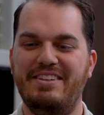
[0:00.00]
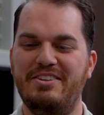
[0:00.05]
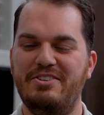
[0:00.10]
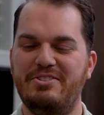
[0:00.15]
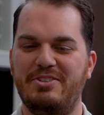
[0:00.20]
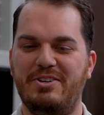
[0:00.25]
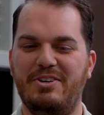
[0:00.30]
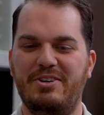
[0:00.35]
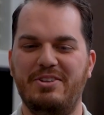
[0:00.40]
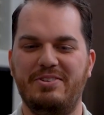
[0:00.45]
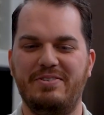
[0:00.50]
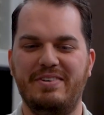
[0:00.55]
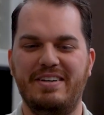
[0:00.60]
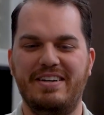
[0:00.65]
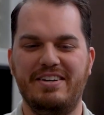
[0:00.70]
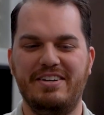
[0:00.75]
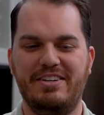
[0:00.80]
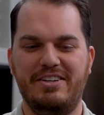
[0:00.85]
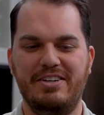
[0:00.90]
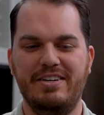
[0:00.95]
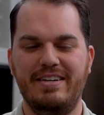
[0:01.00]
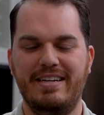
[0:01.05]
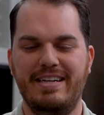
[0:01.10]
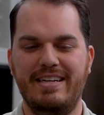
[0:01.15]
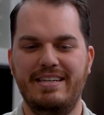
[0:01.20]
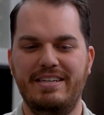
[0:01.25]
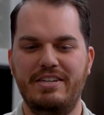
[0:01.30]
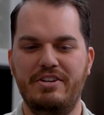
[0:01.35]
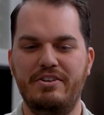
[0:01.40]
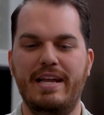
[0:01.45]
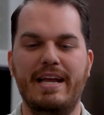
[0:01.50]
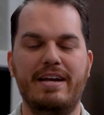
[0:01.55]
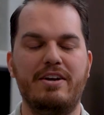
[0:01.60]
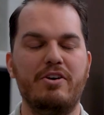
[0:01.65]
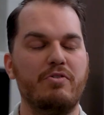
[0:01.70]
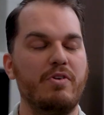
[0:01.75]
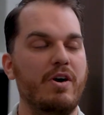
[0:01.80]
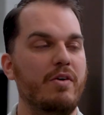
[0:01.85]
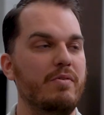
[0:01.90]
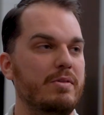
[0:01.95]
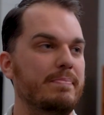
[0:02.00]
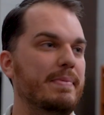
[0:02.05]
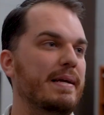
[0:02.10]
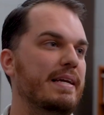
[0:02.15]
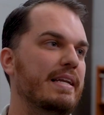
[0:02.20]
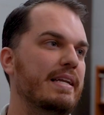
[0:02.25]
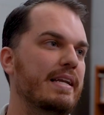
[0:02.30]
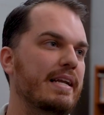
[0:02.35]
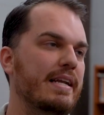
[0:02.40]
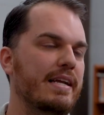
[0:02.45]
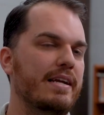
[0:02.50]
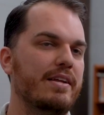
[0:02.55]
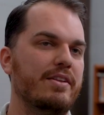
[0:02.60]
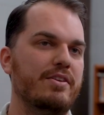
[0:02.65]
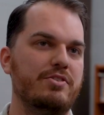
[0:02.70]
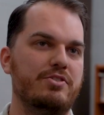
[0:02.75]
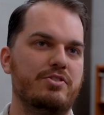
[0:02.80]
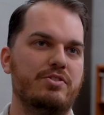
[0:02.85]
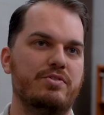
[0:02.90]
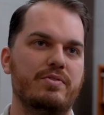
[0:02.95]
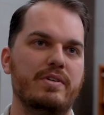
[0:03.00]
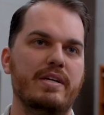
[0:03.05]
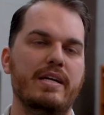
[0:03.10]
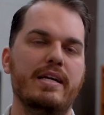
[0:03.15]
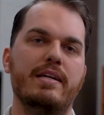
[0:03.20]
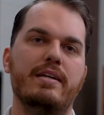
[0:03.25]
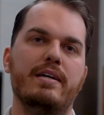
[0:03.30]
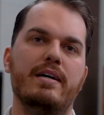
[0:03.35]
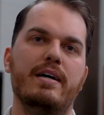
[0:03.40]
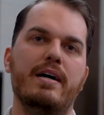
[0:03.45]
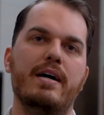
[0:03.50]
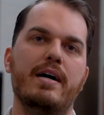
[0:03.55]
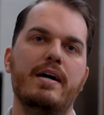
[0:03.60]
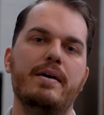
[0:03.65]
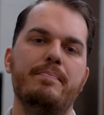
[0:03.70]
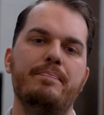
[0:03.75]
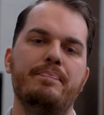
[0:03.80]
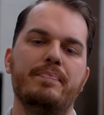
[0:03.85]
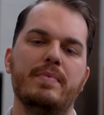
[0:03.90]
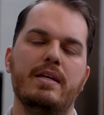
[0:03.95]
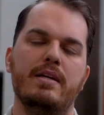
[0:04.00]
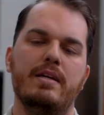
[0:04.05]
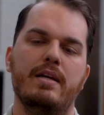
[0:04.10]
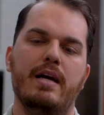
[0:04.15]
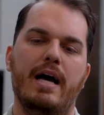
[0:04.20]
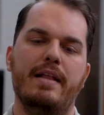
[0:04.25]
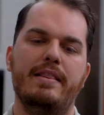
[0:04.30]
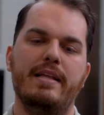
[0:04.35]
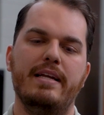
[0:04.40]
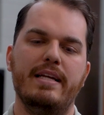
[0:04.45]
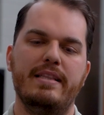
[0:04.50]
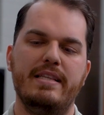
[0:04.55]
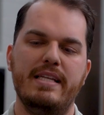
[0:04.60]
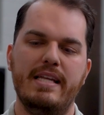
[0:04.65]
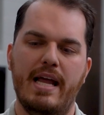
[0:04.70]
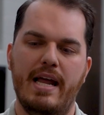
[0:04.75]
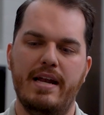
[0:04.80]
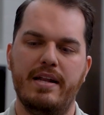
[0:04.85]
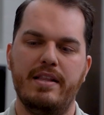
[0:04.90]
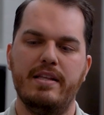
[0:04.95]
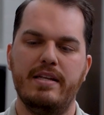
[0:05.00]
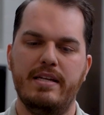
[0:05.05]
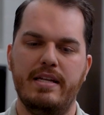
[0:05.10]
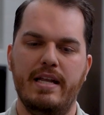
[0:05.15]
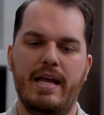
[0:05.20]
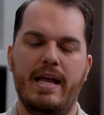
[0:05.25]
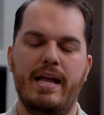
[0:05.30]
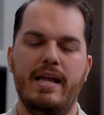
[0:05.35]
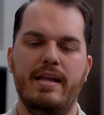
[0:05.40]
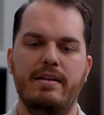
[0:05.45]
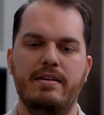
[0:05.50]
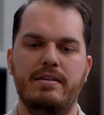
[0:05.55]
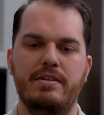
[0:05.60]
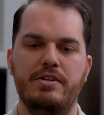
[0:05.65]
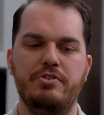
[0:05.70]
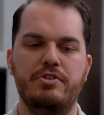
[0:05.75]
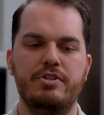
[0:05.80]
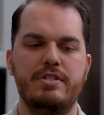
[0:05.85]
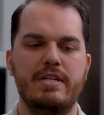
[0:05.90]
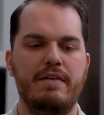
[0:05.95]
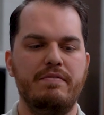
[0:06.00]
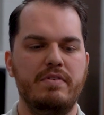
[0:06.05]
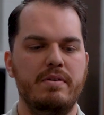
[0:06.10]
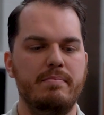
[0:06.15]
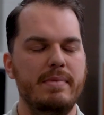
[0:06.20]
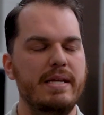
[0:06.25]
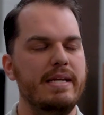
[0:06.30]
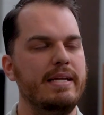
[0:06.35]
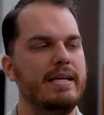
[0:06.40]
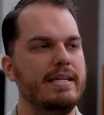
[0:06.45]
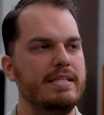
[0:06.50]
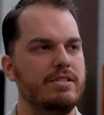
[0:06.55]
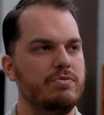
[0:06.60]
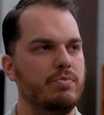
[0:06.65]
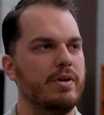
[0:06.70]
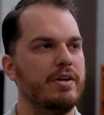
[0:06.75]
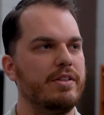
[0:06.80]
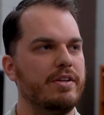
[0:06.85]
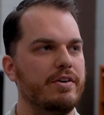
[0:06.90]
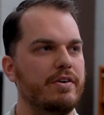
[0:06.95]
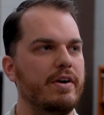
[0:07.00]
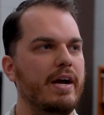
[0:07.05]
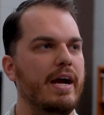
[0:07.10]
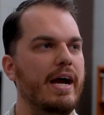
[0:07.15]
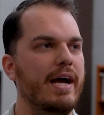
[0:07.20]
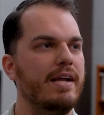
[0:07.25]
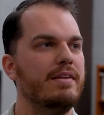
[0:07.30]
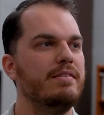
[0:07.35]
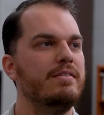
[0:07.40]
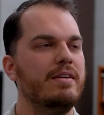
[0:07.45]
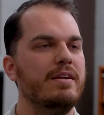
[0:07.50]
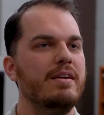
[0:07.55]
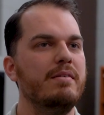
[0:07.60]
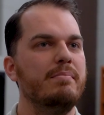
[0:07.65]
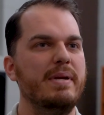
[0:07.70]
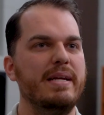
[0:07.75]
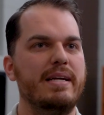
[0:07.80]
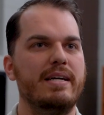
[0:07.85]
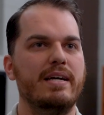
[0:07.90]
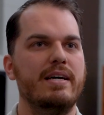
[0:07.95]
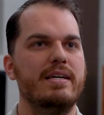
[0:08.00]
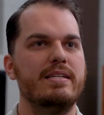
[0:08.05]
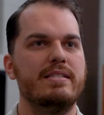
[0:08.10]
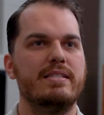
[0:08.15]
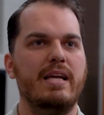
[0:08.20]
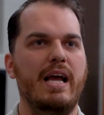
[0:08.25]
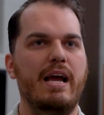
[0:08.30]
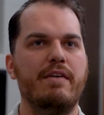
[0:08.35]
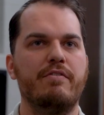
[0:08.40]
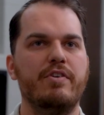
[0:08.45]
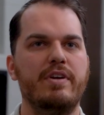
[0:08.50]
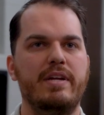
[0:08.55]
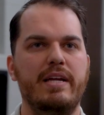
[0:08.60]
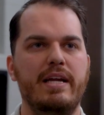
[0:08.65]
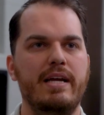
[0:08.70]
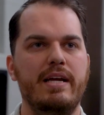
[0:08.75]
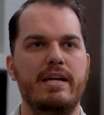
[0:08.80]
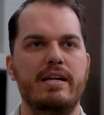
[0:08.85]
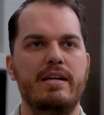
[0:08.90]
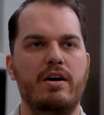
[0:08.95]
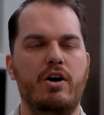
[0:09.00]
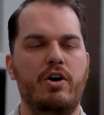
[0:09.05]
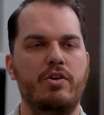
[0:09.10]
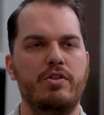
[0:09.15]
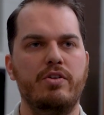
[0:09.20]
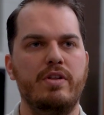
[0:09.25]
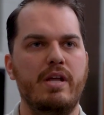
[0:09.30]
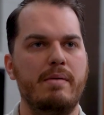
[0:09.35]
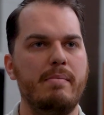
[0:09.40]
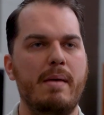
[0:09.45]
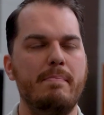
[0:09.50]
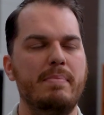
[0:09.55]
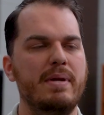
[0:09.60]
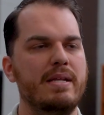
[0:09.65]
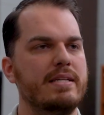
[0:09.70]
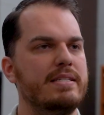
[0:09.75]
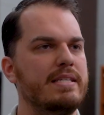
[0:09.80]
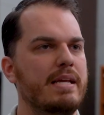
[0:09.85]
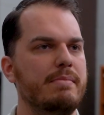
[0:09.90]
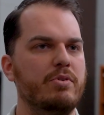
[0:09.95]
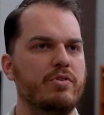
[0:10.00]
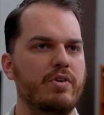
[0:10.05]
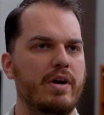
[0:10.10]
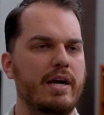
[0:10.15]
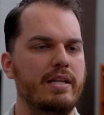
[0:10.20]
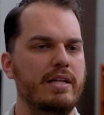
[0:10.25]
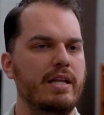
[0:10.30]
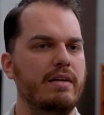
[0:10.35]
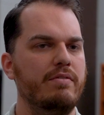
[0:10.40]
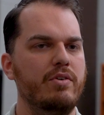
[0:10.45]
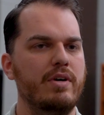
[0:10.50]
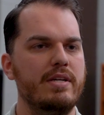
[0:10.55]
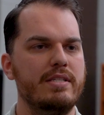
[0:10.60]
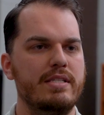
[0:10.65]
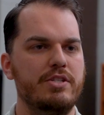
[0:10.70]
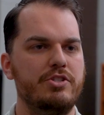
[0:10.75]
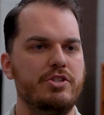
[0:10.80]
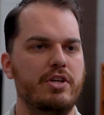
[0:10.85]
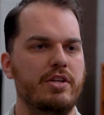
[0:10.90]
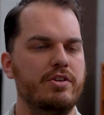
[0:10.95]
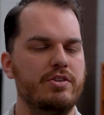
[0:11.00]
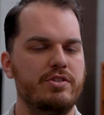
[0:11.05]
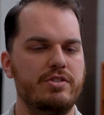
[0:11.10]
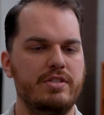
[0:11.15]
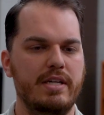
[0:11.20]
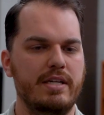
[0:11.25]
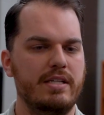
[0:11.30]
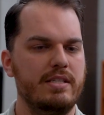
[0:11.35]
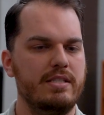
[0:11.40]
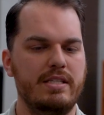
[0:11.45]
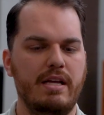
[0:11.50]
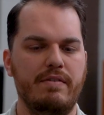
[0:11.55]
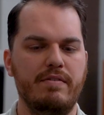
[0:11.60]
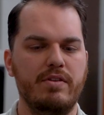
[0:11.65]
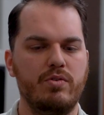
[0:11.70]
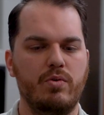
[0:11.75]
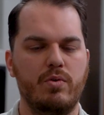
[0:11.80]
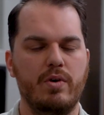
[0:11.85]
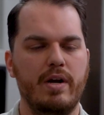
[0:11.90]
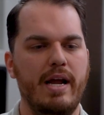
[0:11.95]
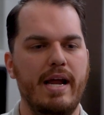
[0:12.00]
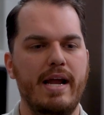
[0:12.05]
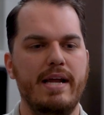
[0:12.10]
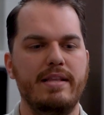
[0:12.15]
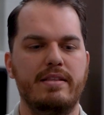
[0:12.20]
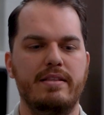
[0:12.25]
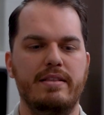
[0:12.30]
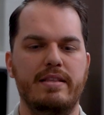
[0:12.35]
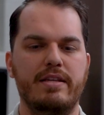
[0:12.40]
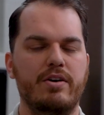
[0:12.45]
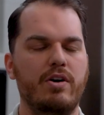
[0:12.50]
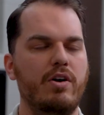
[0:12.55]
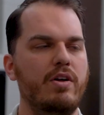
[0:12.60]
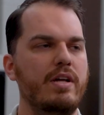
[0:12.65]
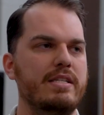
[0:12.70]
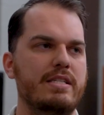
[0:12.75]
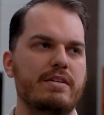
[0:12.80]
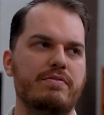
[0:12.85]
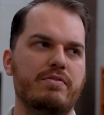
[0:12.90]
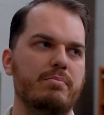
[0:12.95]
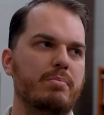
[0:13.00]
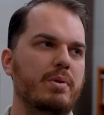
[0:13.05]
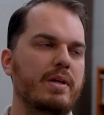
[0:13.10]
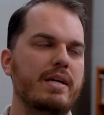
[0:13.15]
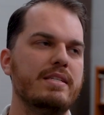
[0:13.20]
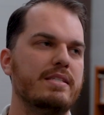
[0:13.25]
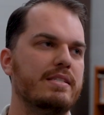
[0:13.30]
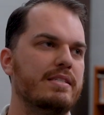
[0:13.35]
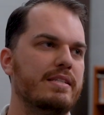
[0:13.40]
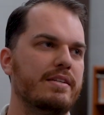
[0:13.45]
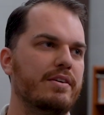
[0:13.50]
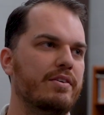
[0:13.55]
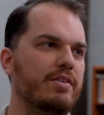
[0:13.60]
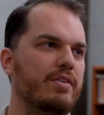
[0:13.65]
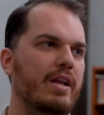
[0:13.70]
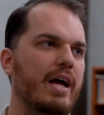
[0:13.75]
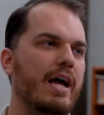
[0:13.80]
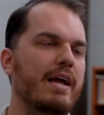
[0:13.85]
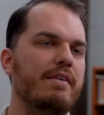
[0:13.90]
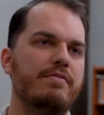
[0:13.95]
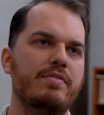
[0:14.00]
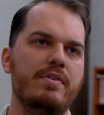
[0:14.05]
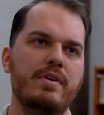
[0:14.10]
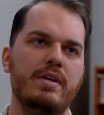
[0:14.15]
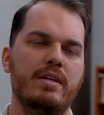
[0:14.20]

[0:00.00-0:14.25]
those all three are good, and you can't go wrong with picking any of those three. I think at the end of the day, you just have to meet kids where they're at, because every kid, although they might be in the same grade level as each other, 6th, 7th, or 8th, they're all at different places in their life.